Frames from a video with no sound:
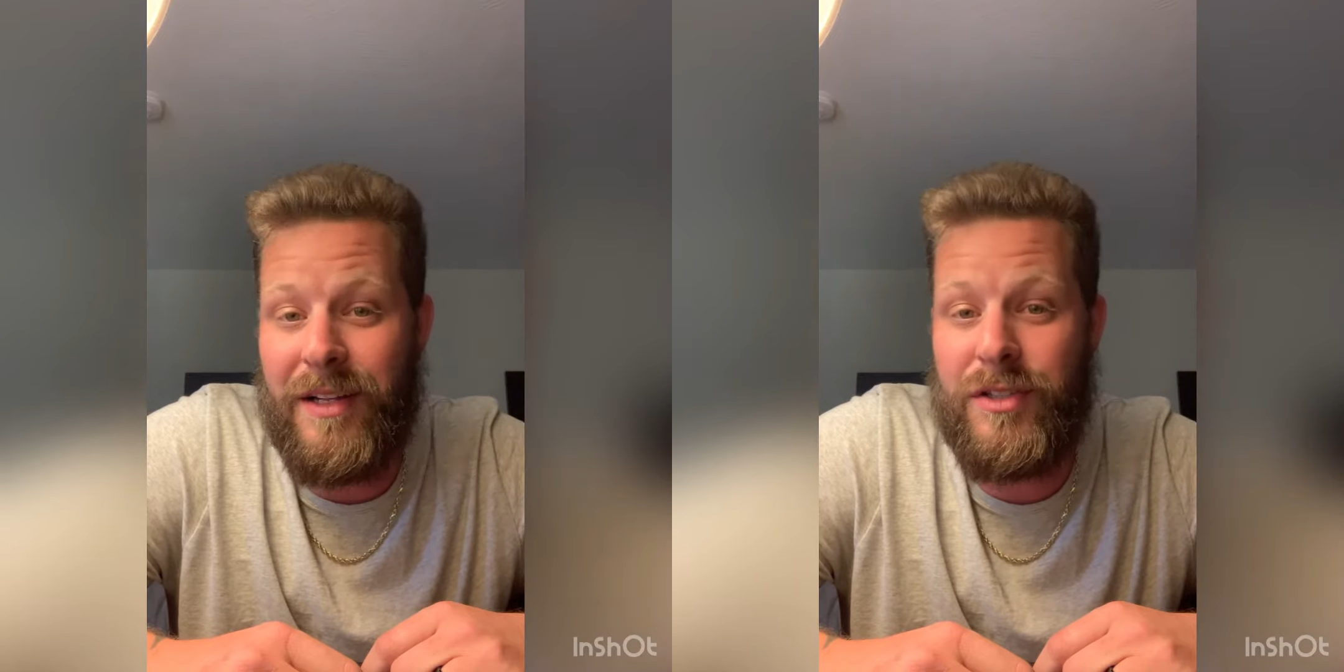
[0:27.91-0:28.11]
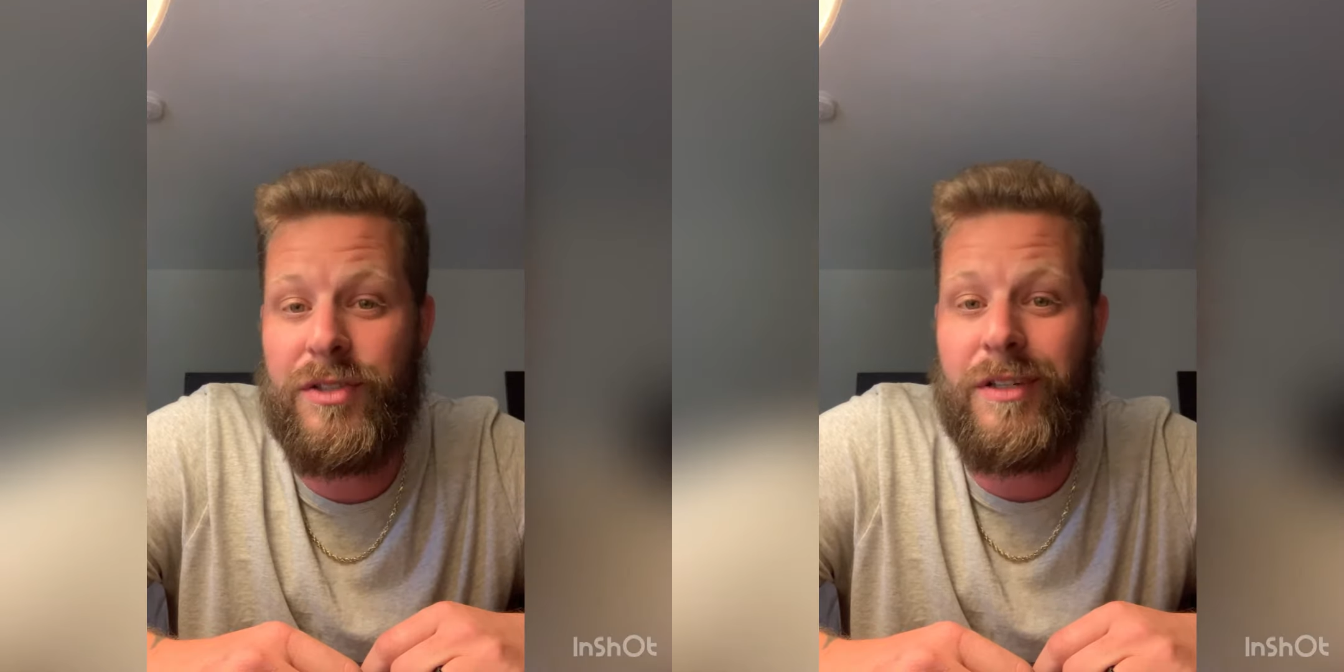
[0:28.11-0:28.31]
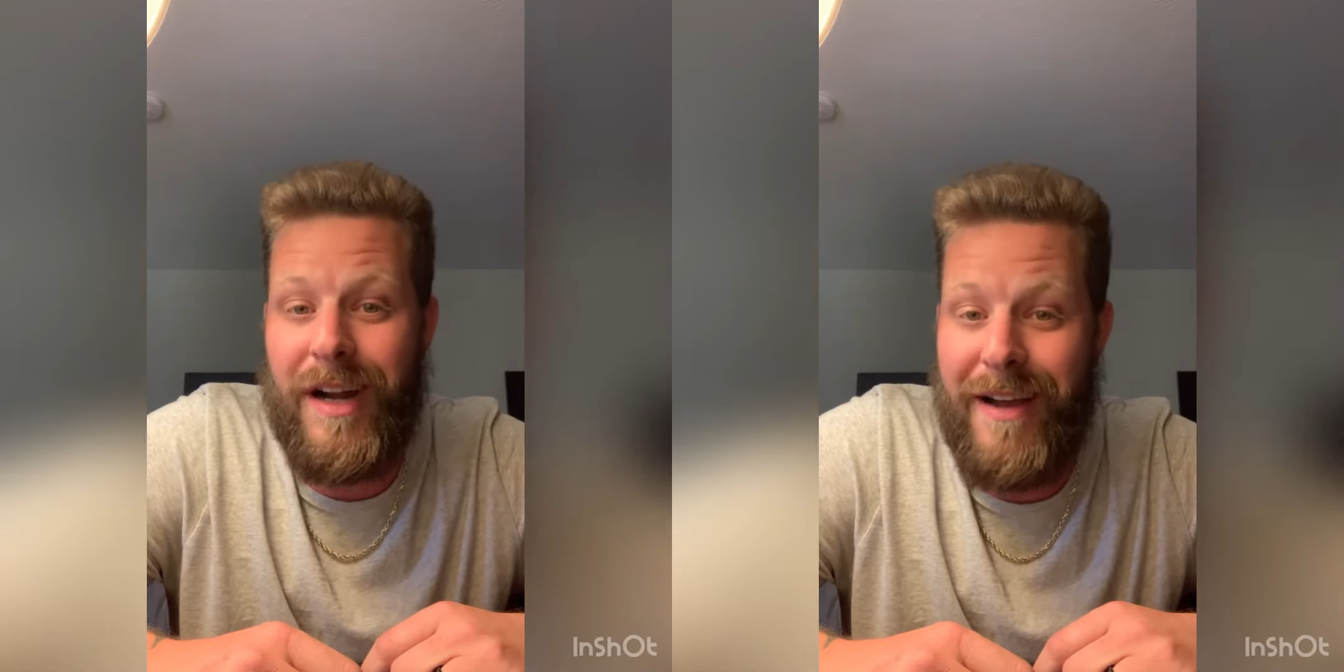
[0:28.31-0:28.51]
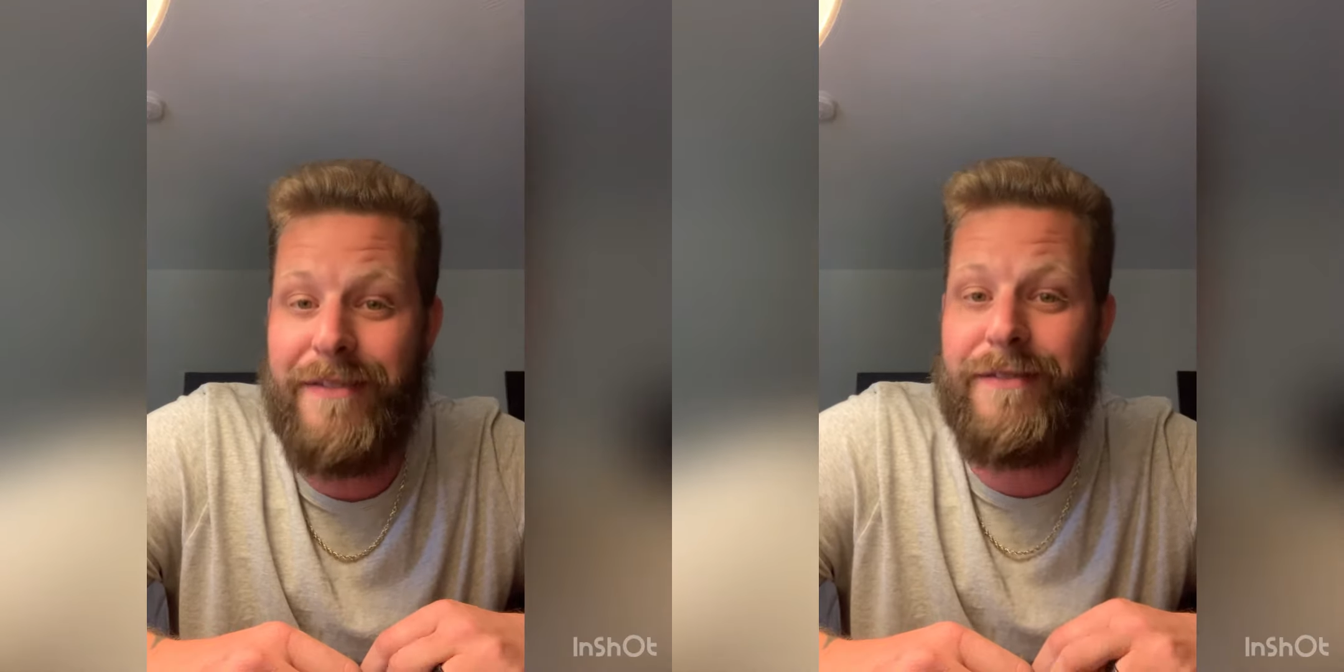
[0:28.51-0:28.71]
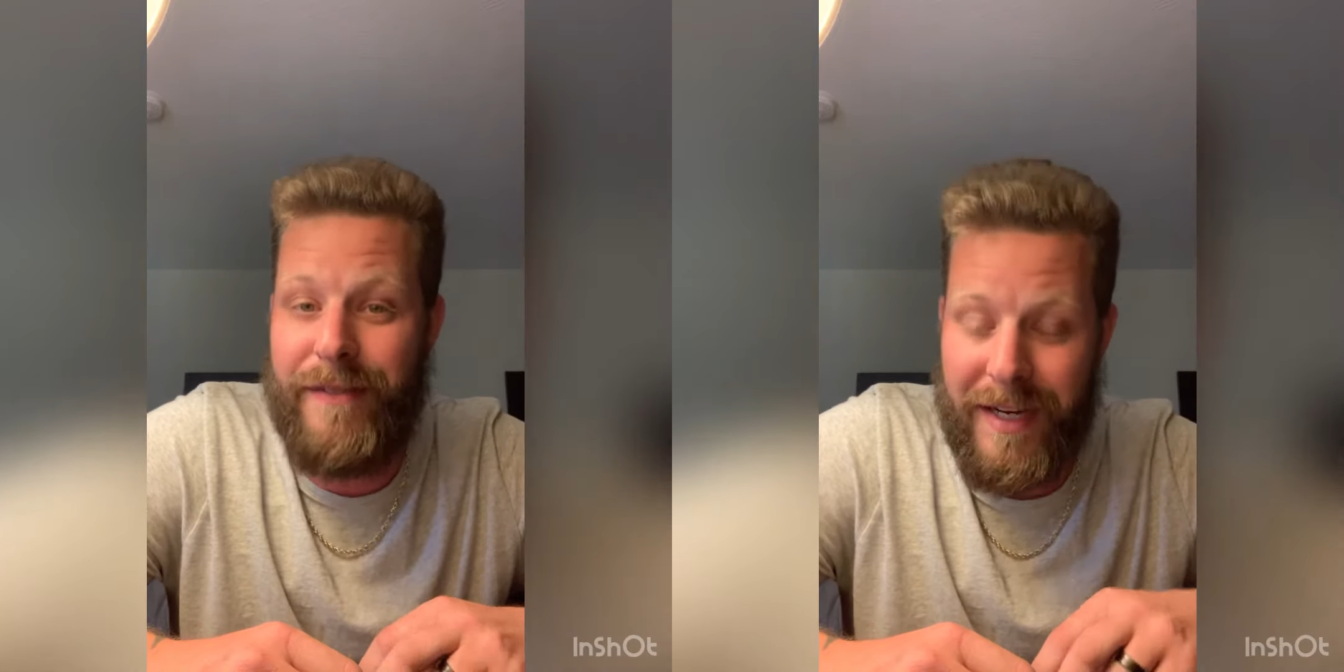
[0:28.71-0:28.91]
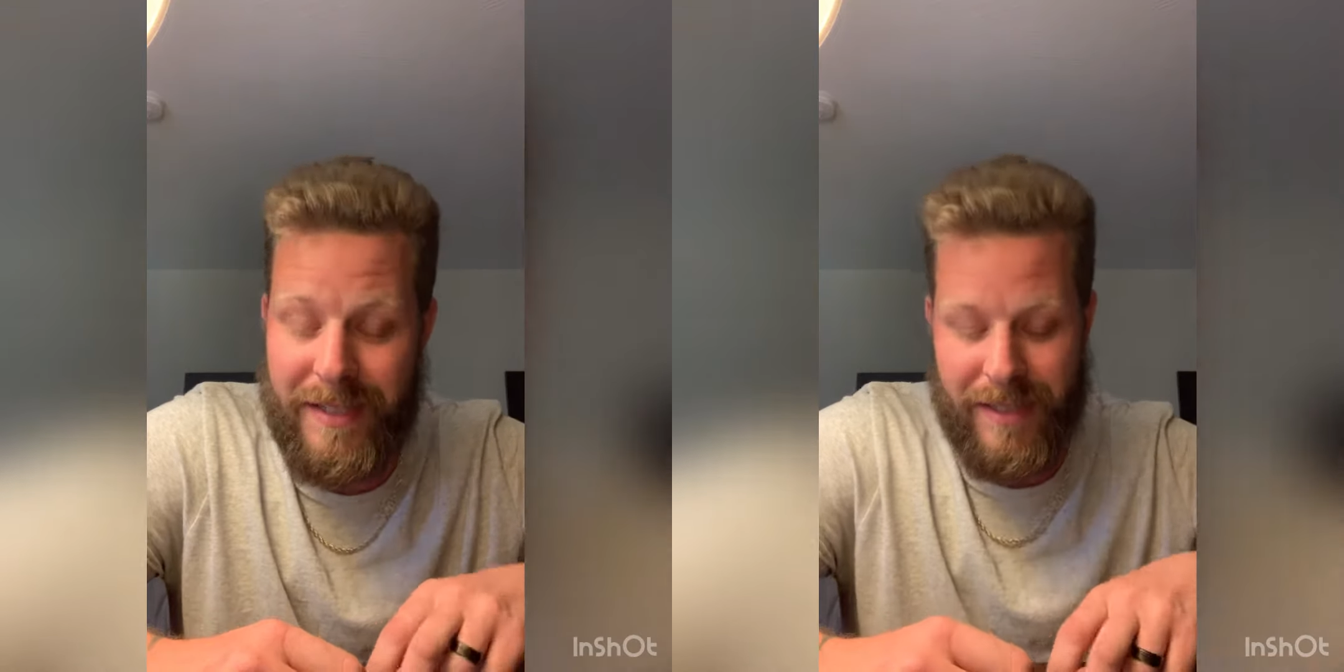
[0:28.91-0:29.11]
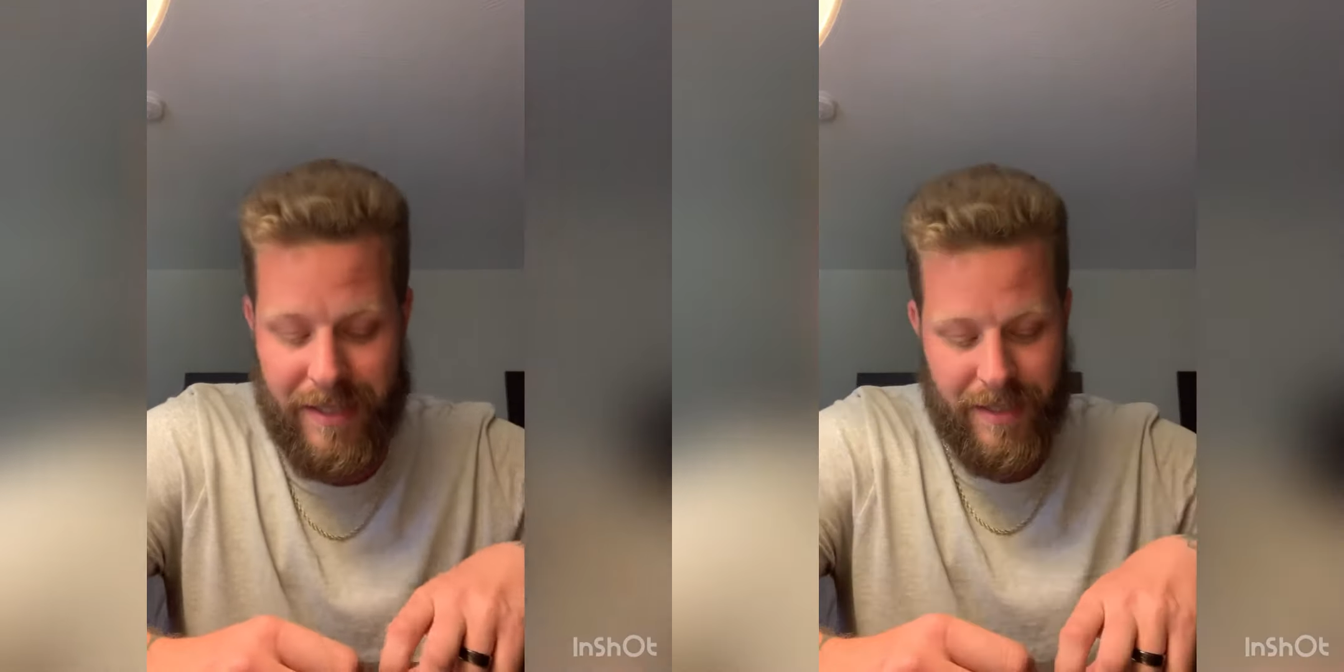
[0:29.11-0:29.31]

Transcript: trifecta.